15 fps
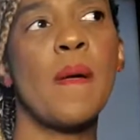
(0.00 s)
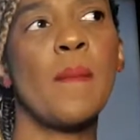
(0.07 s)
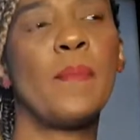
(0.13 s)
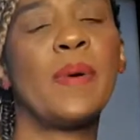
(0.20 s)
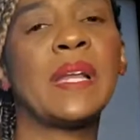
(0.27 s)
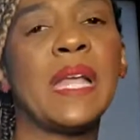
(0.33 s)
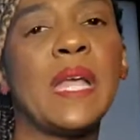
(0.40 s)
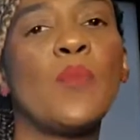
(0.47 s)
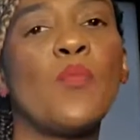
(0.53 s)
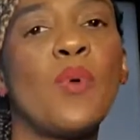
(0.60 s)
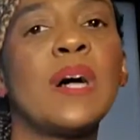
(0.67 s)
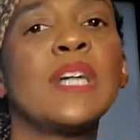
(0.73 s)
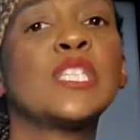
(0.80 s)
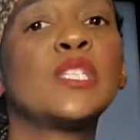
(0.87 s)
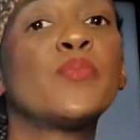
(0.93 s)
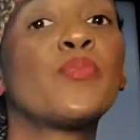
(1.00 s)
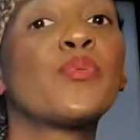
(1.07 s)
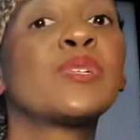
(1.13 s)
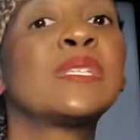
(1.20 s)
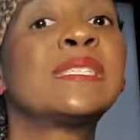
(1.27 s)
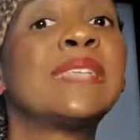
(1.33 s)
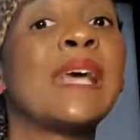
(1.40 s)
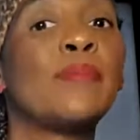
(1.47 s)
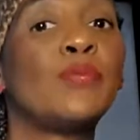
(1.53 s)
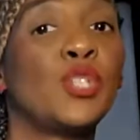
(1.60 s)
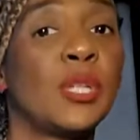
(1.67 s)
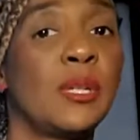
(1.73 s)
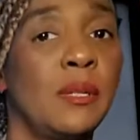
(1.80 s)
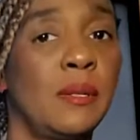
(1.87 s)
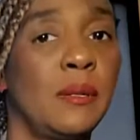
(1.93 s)
but it was
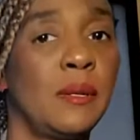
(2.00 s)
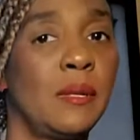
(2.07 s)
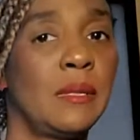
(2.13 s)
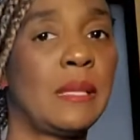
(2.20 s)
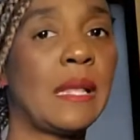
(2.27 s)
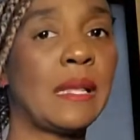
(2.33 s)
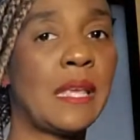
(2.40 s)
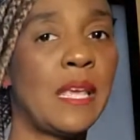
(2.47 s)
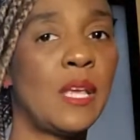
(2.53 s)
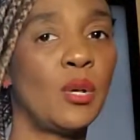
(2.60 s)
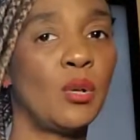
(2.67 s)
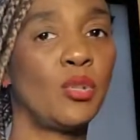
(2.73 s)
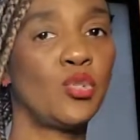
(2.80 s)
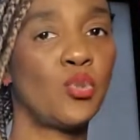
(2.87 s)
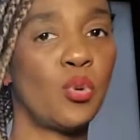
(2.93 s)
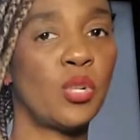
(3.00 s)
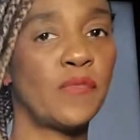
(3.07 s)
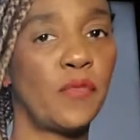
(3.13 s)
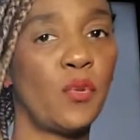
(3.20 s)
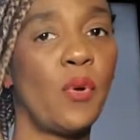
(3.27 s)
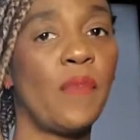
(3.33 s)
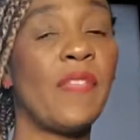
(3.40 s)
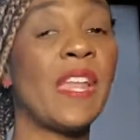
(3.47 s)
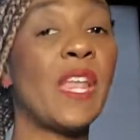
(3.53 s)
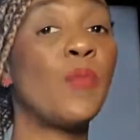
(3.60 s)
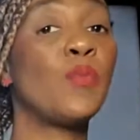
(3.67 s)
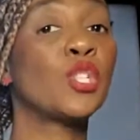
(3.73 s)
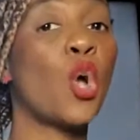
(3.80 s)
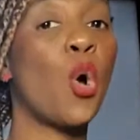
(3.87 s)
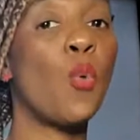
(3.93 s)
perception that killed George Floyd, that it
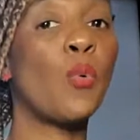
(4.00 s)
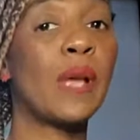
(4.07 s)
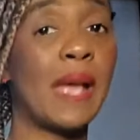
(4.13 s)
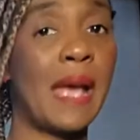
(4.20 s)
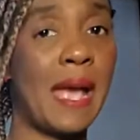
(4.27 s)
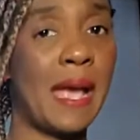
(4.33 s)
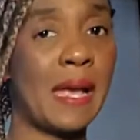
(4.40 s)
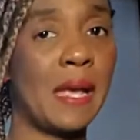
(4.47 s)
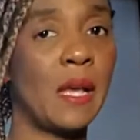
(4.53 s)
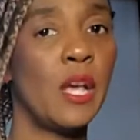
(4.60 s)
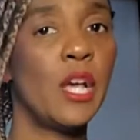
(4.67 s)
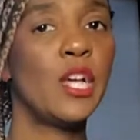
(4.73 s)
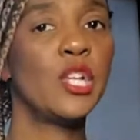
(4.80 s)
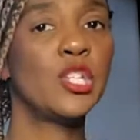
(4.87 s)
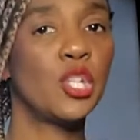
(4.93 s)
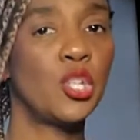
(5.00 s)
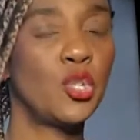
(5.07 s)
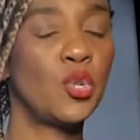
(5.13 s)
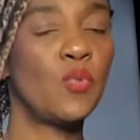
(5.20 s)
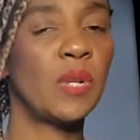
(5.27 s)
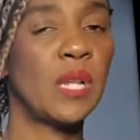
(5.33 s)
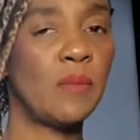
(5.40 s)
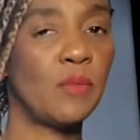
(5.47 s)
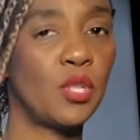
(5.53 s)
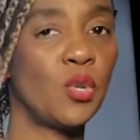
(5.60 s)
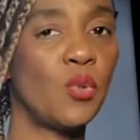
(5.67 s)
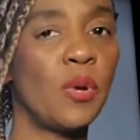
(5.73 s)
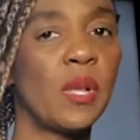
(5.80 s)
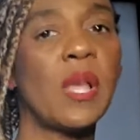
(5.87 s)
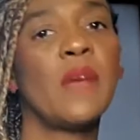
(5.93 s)
was okay to do what he was
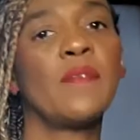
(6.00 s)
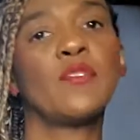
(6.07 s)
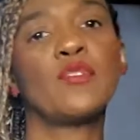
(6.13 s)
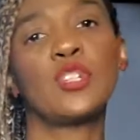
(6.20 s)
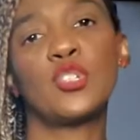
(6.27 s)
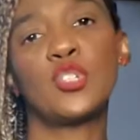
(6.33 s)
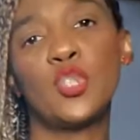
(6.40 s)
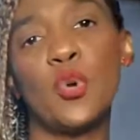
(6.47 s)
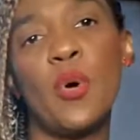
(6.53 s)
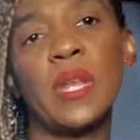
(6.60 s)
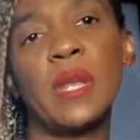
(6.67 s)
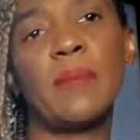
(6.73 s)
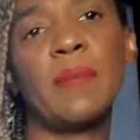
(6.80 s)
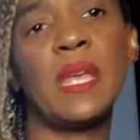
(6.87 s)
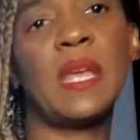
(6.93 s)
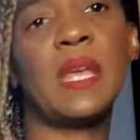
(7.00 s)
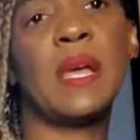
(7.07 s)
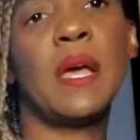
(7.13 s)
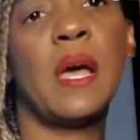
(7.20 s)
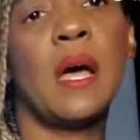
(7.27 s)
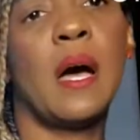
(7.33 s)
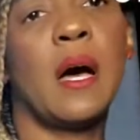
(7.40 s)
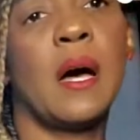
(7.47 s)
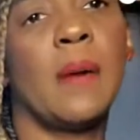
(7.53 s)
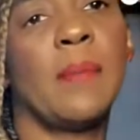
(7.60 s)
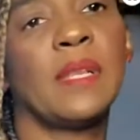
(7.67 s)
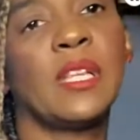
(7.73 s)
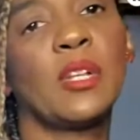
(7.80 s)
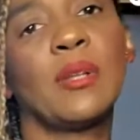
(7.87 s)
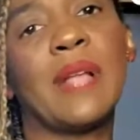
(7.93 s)
doing. You're just joining me a
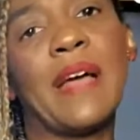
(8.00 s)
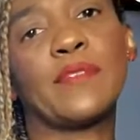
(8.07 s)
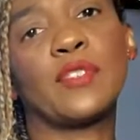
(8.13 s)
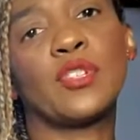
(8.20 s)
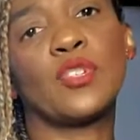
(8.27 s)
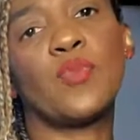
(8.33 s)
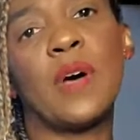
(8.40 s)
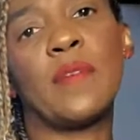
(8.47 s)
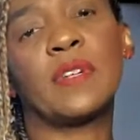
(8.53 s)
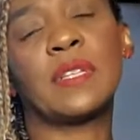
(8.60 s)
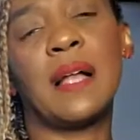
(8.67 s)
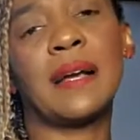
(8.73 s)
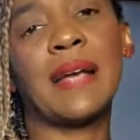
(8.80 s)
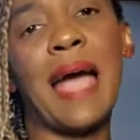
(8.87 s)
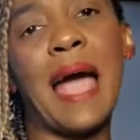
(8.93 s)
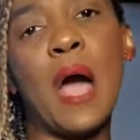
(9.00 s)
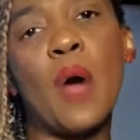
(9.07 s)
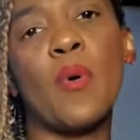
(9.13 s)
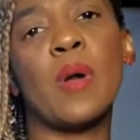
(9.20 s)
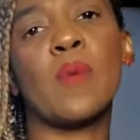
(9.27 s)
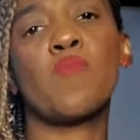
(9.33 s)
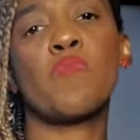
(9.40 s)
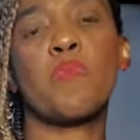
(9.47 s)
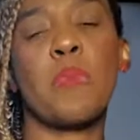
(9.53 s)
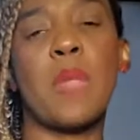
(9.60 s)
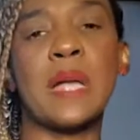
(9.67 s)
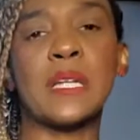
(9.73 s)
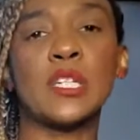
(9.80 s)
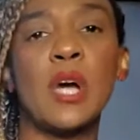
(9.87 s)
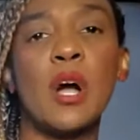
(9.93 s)
little after the 12 o'clock hour.
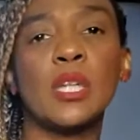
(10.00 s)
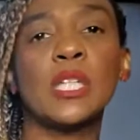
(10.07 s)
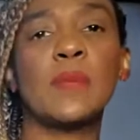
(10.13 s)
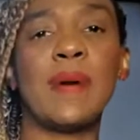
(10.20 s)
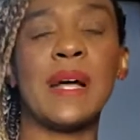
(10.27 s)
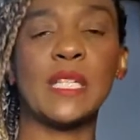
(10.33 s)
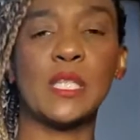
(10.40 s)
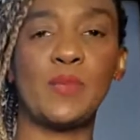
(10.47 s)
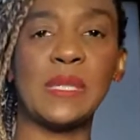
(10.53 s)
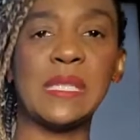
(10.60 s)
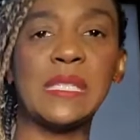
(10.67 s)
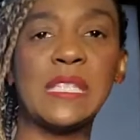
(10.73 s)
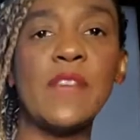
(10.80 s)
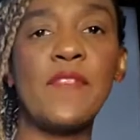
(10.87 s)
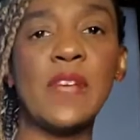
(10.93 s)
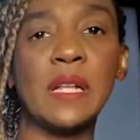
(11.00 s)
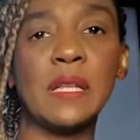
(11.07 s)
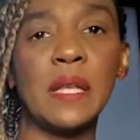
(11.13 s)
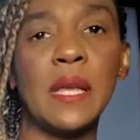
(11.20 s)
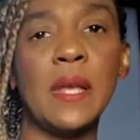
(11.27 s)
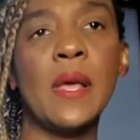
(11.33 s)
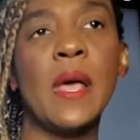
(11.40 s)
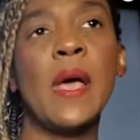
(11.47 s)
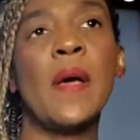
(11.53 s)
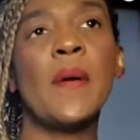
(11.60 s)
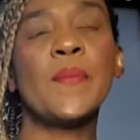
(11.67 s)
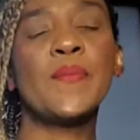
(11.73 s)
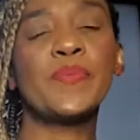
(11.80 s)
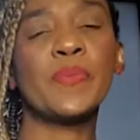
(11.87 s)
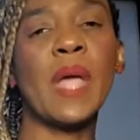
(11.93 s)
I talked about specifically
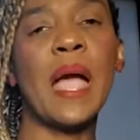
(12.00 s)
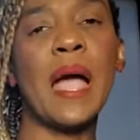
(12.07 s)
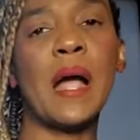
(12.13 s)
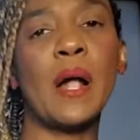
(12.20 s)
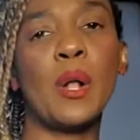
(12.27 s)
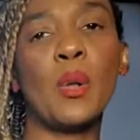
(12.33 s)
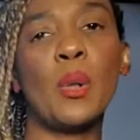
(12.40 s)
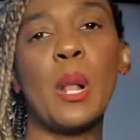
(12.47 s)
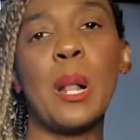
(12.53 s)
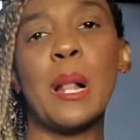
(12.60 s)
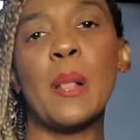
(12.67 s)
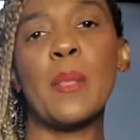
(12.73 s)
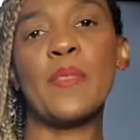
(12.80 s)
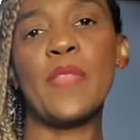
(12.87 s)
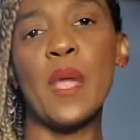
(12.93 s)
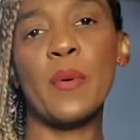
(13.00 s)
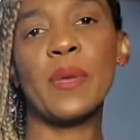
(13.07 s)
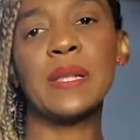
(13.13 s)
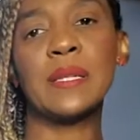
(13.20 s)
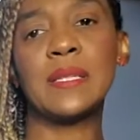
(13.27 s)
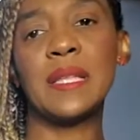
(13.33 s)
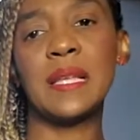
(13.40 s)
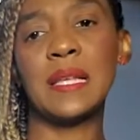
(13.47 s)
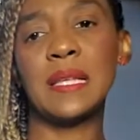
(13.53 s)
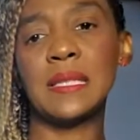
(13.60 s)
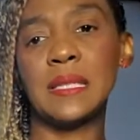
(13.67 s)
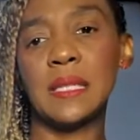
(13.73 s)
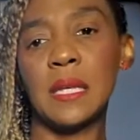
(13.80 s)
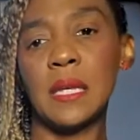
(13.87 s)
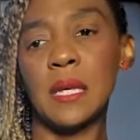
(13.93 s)
how there is
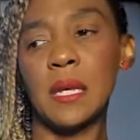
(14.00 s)
this